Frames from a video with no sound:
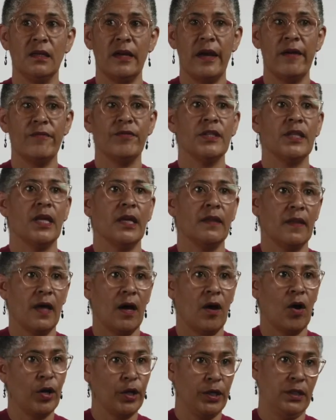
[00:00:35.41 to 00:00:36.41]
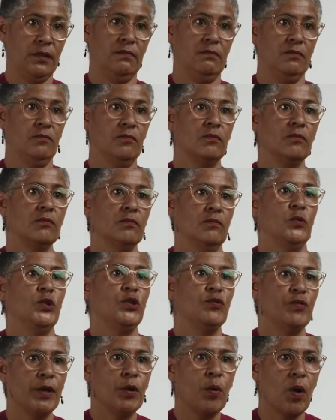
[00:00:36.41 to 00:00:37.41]
everything that I
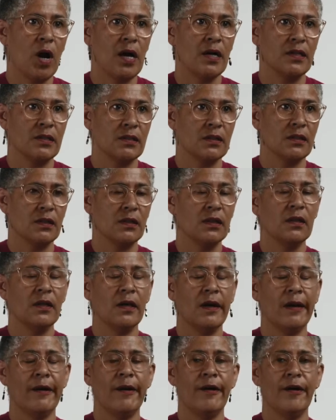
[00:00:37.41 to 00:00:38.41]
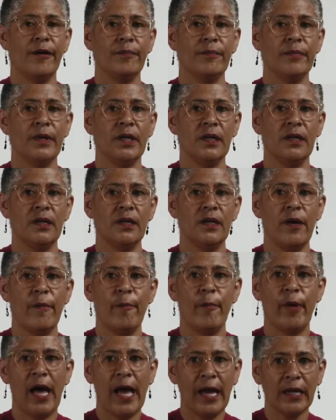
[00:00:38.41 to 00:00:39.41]
was required.
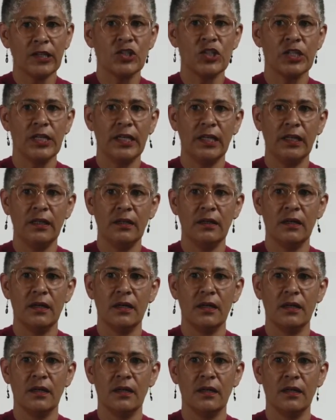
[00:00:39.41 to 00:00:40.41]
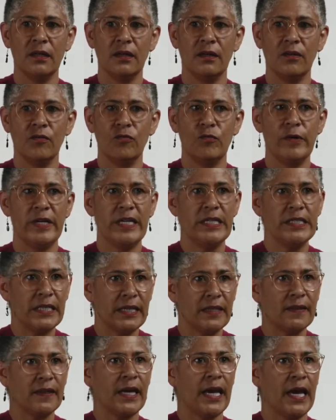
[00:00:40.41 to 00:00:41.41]
But actually,
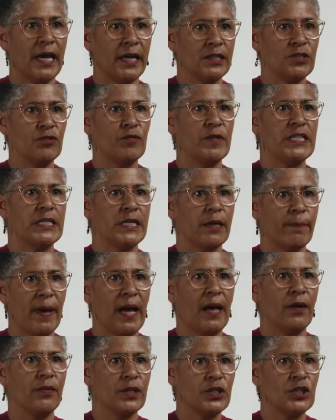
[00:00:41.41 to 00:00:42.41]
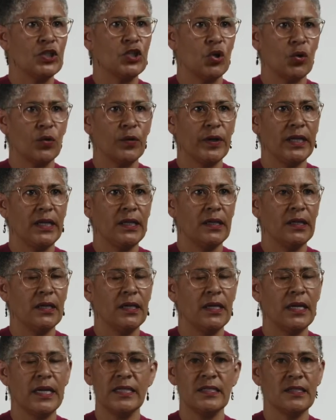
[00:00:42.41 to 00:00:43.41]
reading the case, reading about the story,
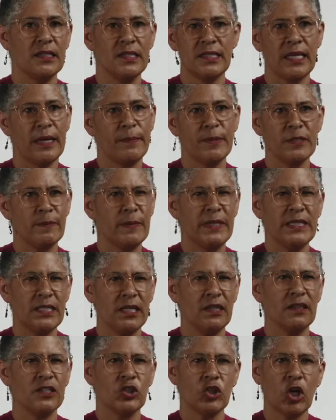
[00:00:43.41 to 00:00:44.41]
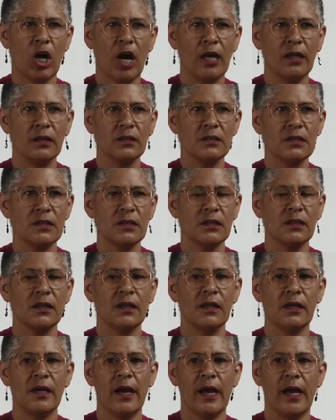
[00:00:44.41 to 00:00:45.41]
isn't the same as meeting the child.
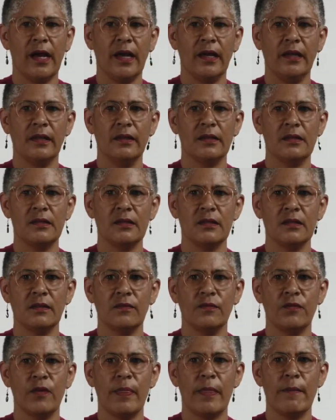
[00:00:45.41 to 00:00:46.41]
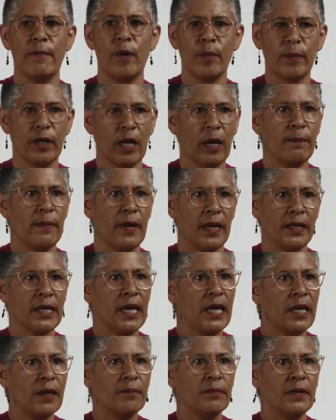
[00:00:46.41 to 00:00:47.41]
And from the moment I met
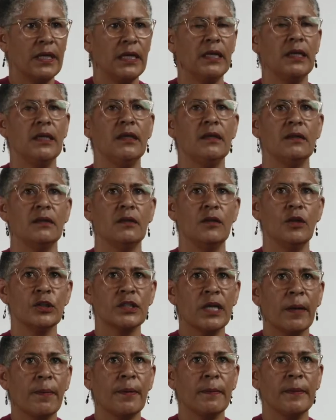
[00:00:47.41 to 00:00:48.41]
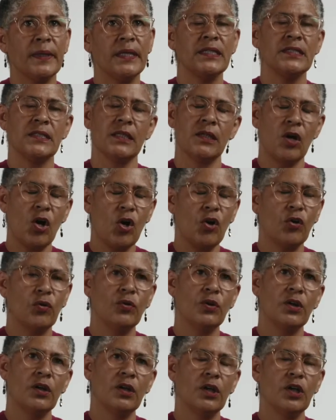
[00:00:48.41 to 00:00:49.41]
him, he looked up at me and he said, "Oh,
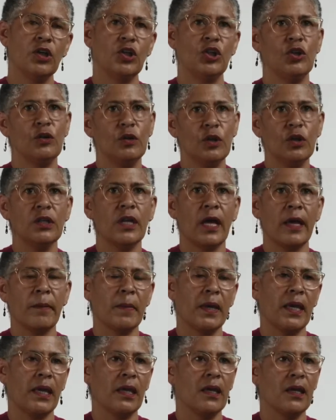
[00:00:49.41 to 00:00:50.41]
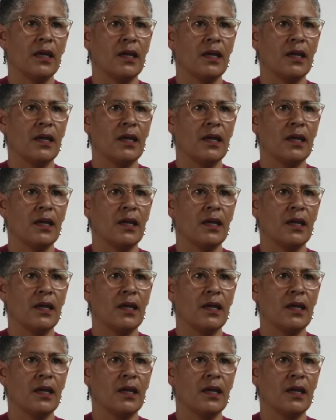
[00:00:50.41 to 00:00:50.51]
you look like me."